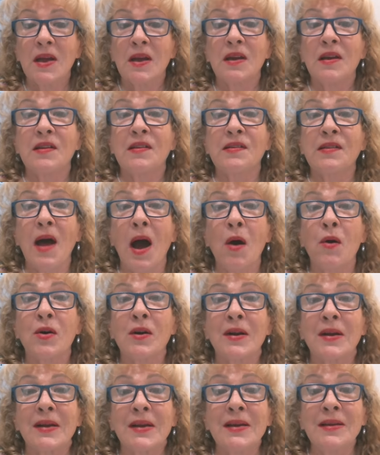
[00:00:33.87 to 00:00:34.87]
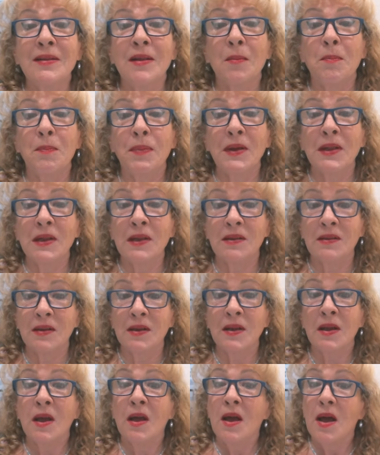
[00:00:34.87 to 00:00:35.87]
is our
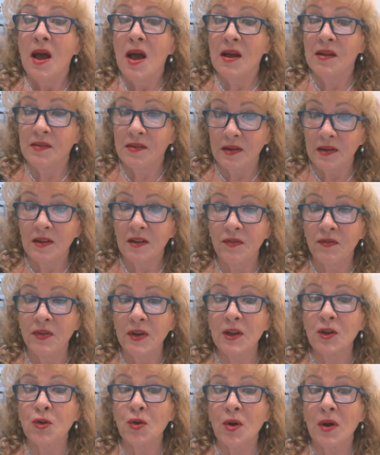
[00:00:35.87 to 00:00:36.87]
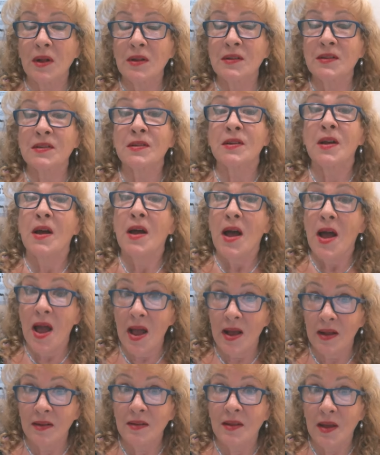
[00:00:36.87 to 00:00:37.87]
inability as individuals
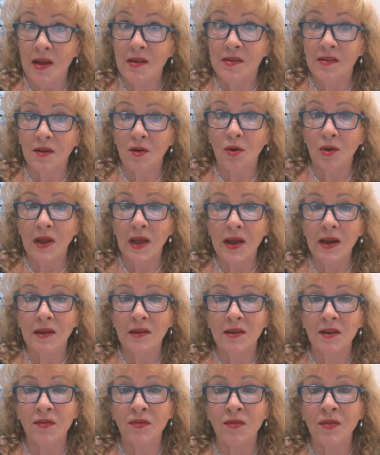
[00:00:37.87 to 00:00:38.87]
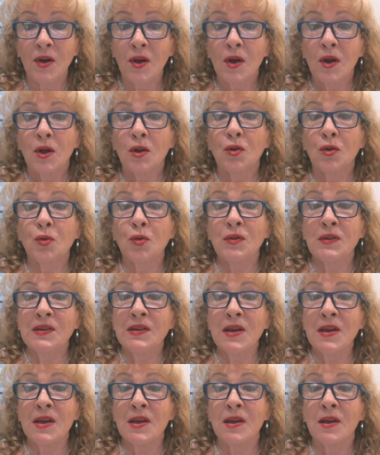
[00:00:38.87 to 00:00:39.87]
and as a collective to
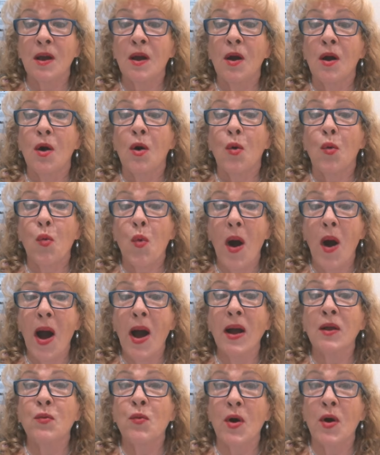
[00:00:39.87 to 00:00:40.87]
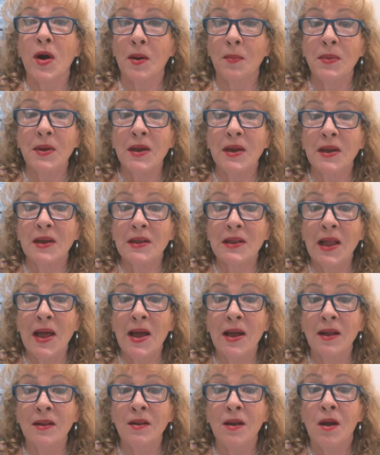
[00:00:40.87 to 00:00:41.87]
see why we are being
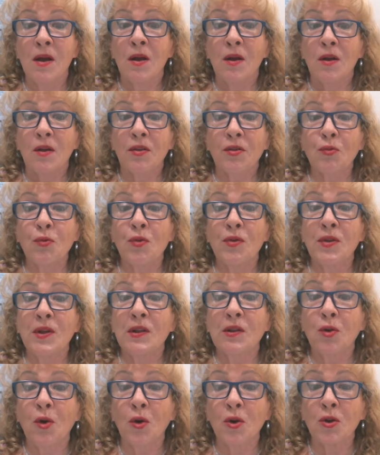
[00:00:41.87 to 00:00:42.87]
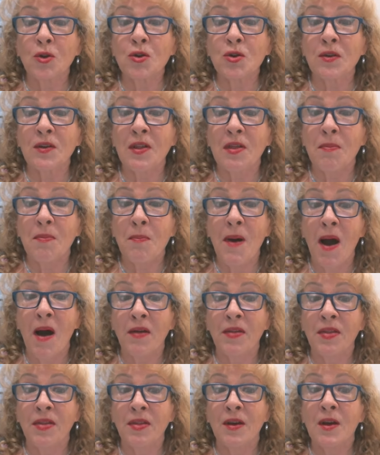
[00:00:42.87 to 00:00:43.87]
led through the tortuous
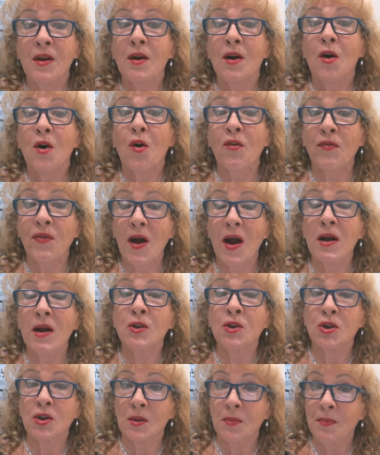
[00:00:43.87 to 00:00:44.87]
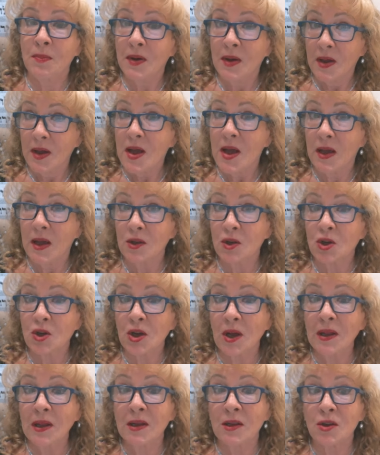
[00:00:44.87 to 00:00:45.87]
path of hardship and
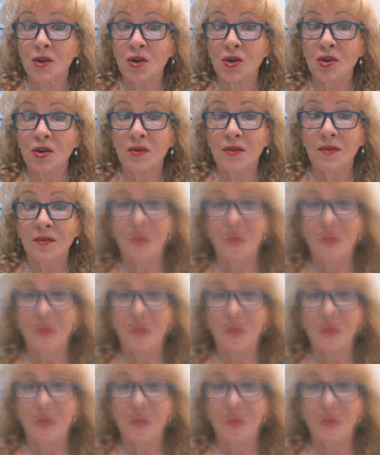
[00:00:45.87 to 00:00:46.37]
challenge.